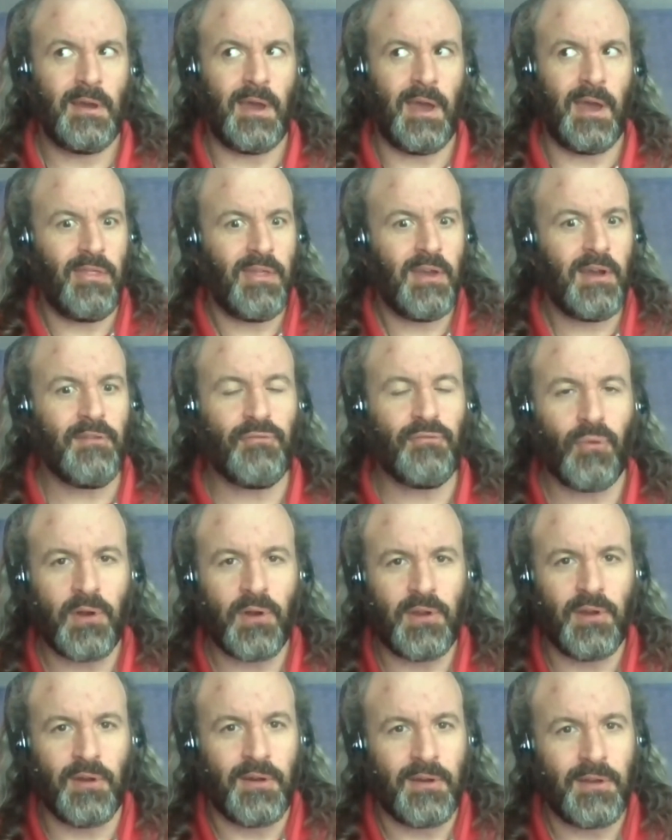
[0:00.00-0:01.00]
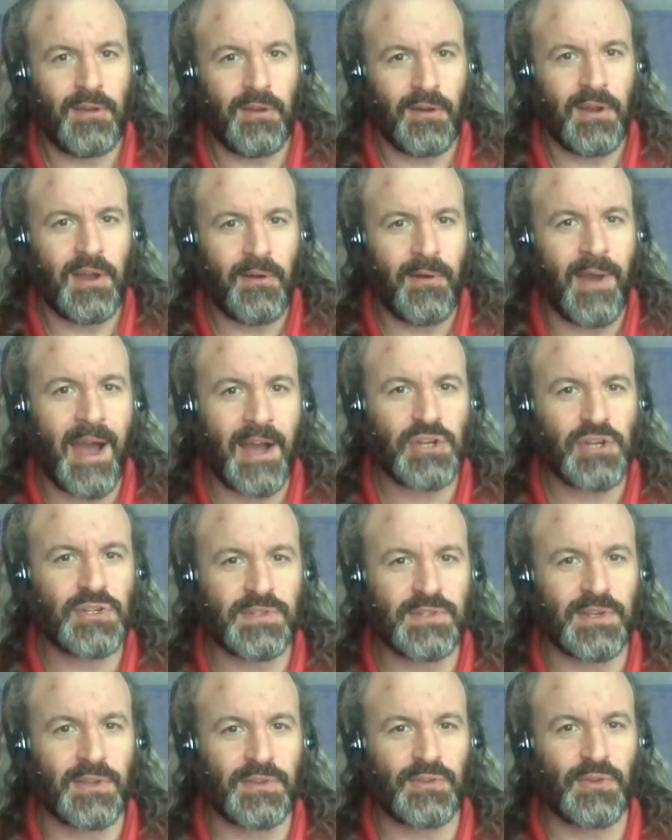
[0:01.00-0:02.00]
and therefore your
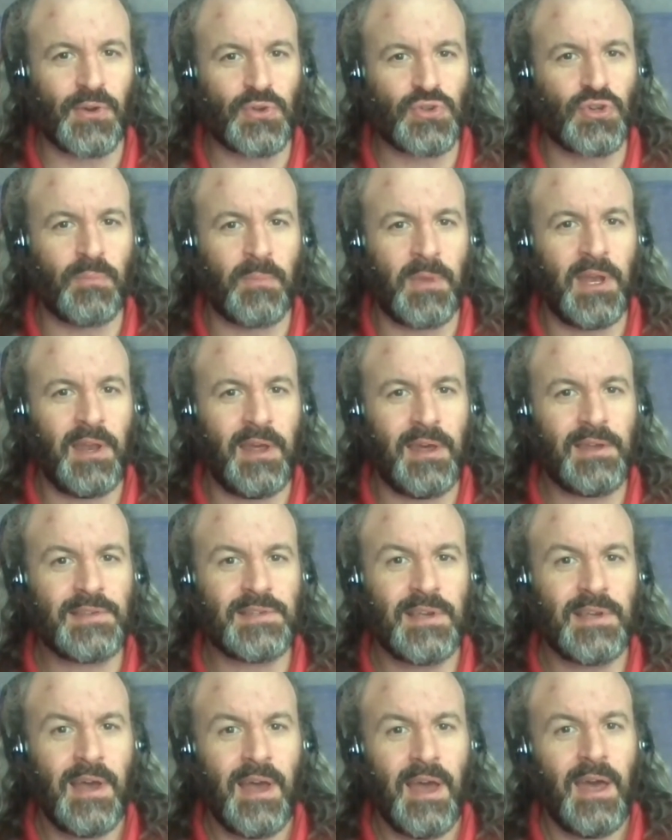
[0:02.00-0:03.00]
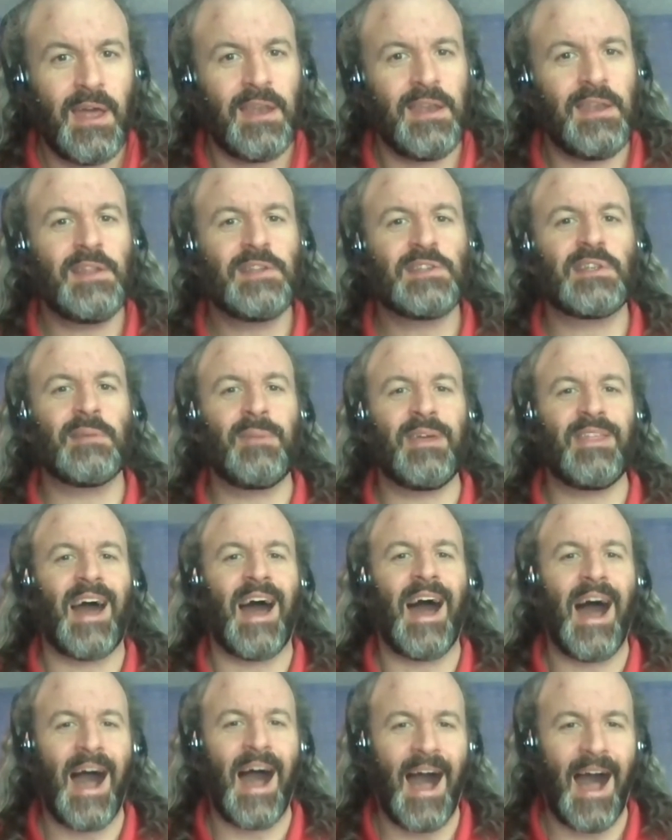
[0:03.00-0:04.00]
interactions on social medias needs to be the
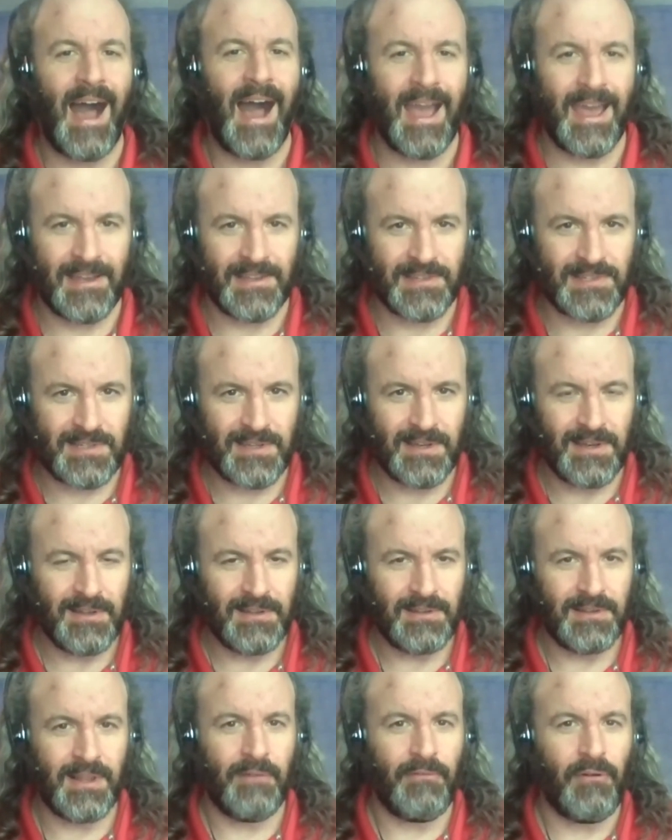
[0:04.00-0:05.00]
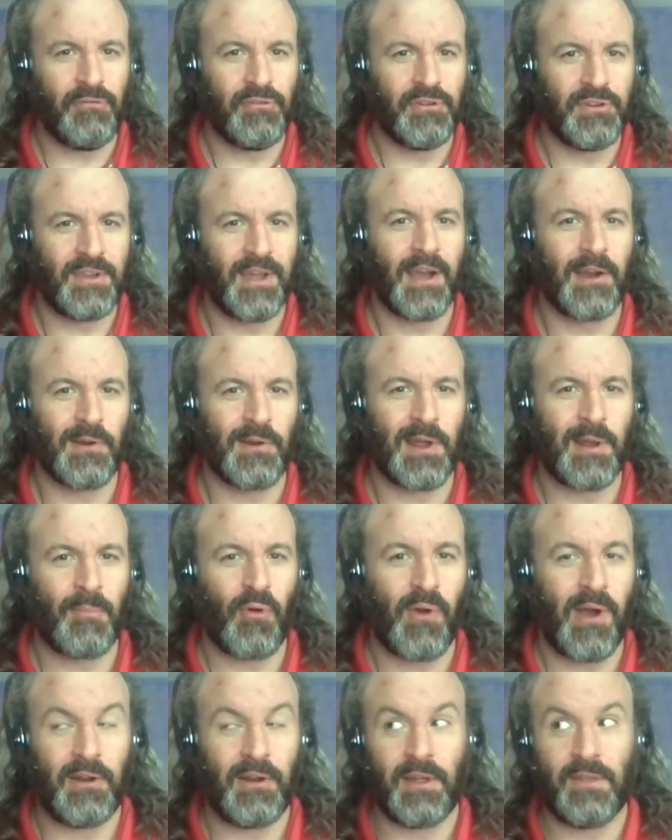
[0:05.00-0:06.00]
highest level of integrity and
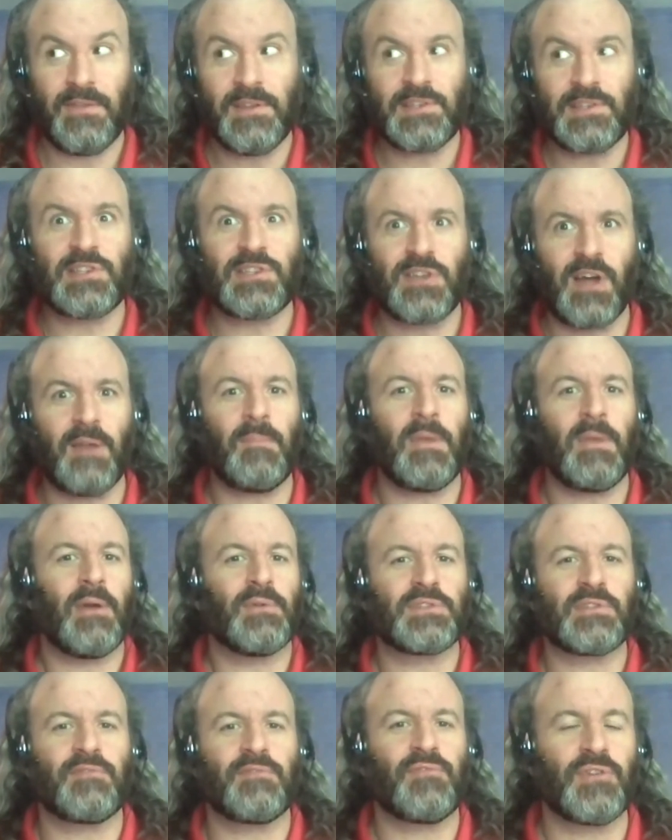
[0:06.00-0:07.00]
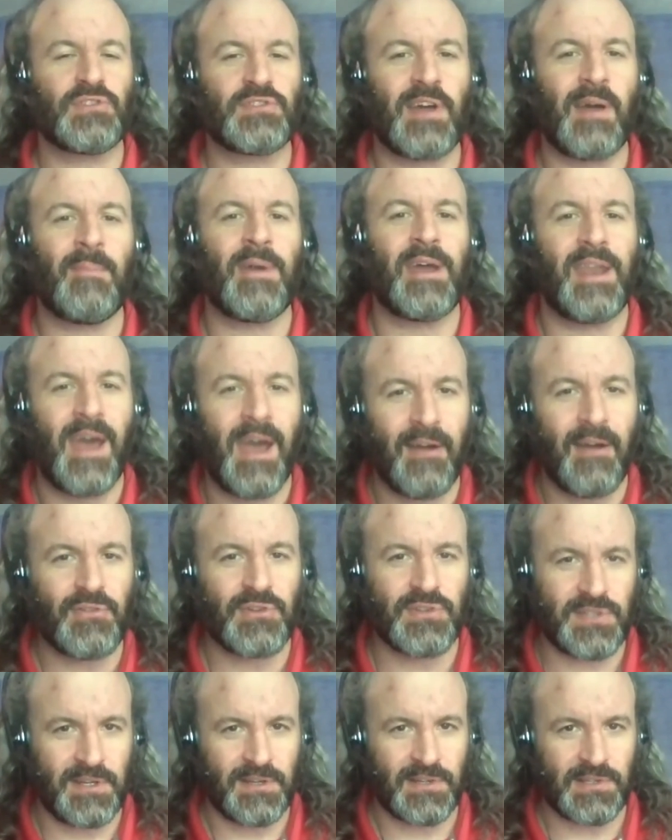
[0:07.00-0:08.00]
morality. And this stunned me. It was the first time I'd ever
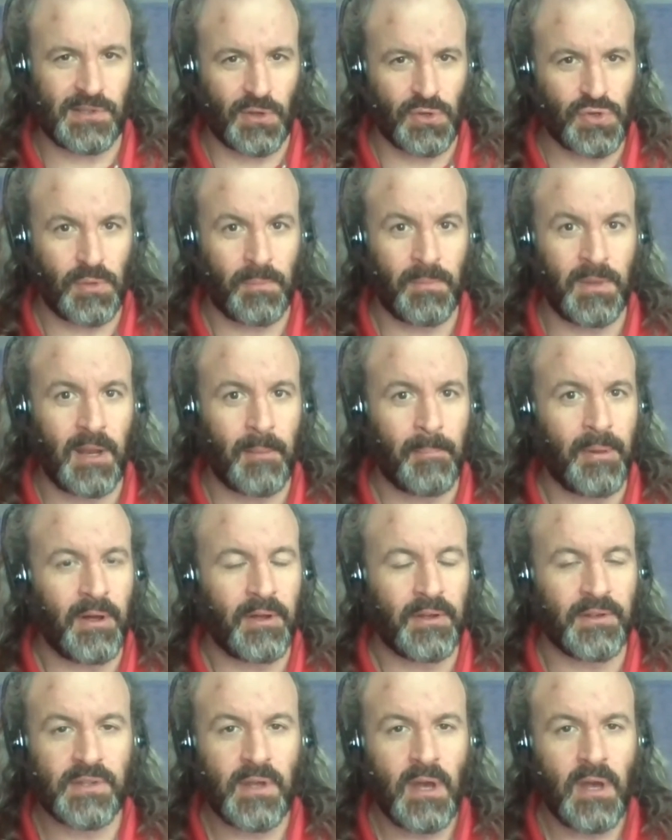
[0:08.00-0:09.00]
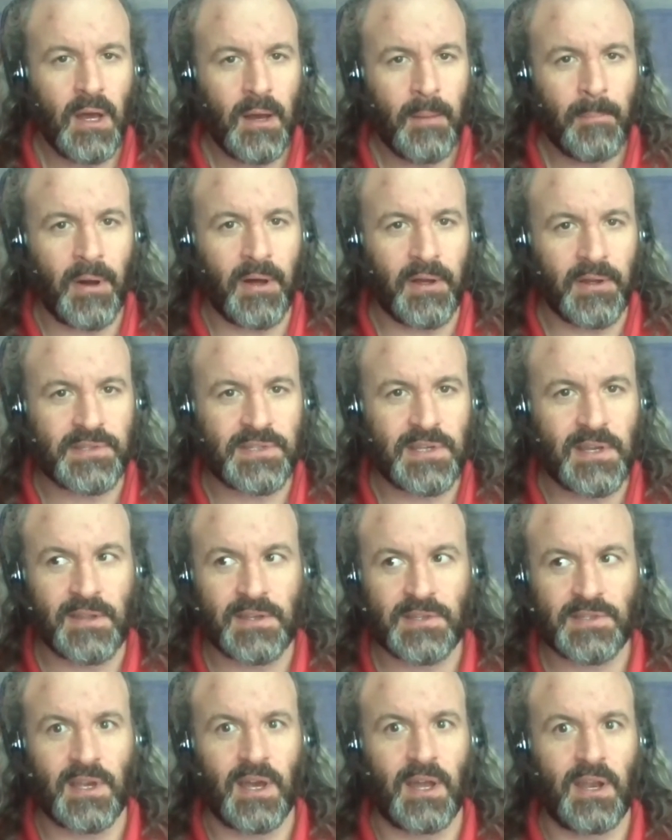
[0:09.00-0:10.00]
seen a social media policy
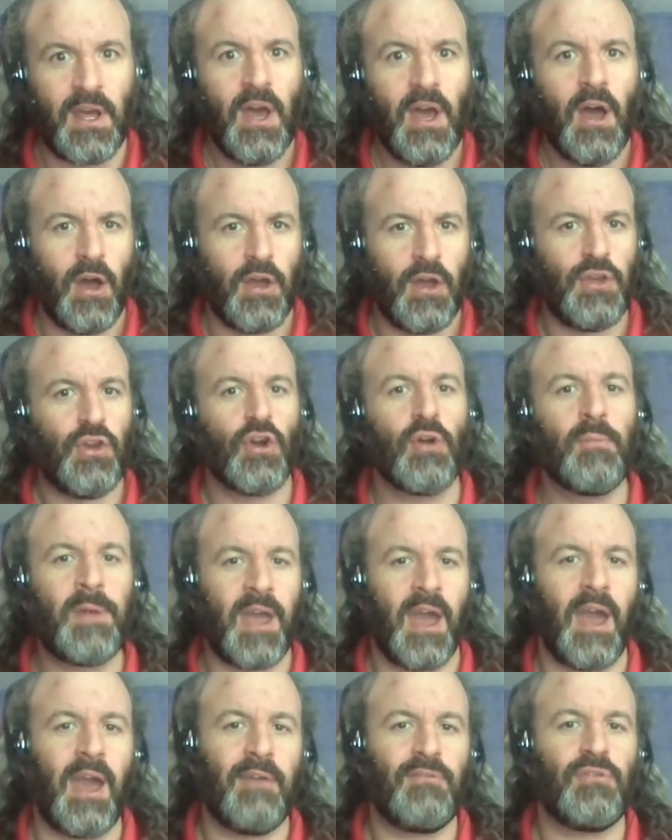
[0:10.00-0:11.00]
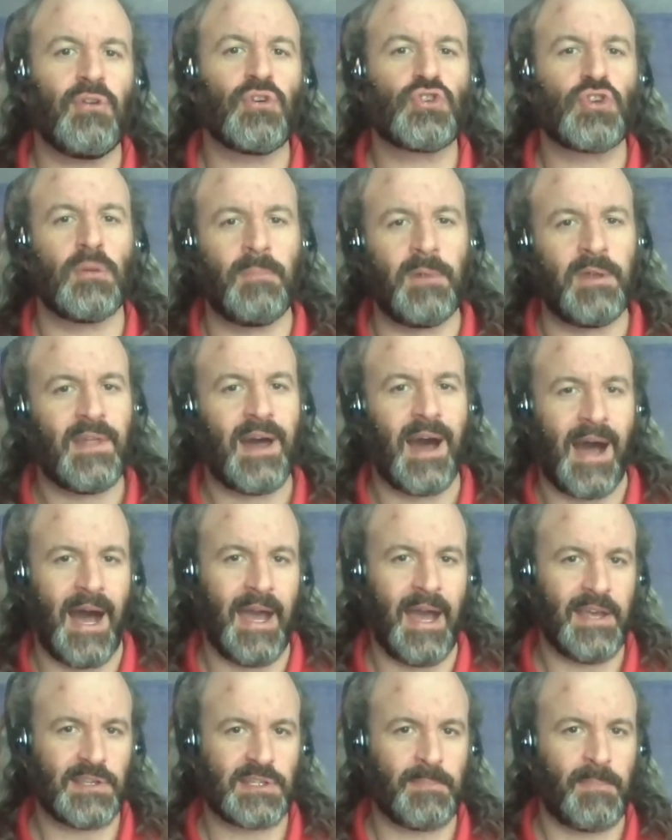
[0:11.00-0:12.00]
that said your behavior should be the
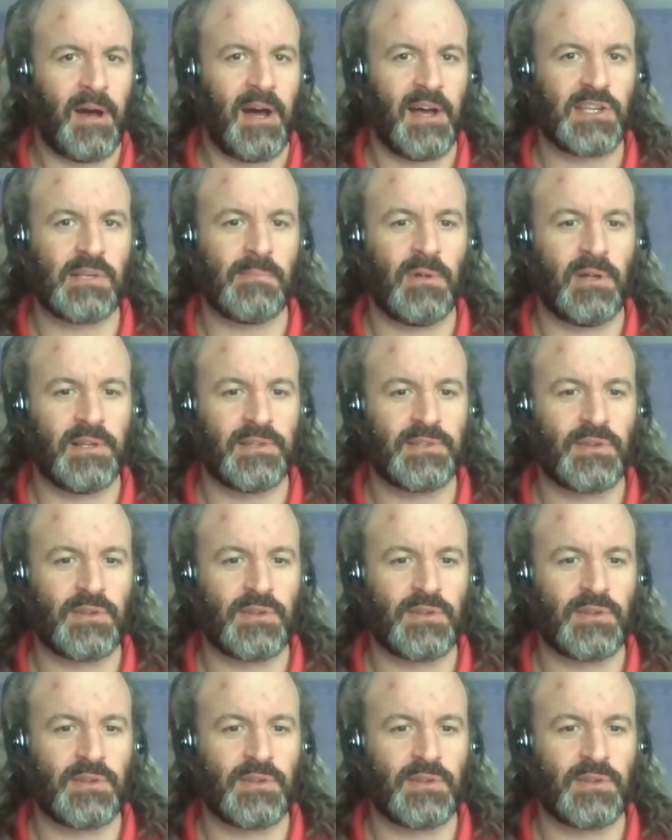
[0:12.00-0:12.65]
highest possible on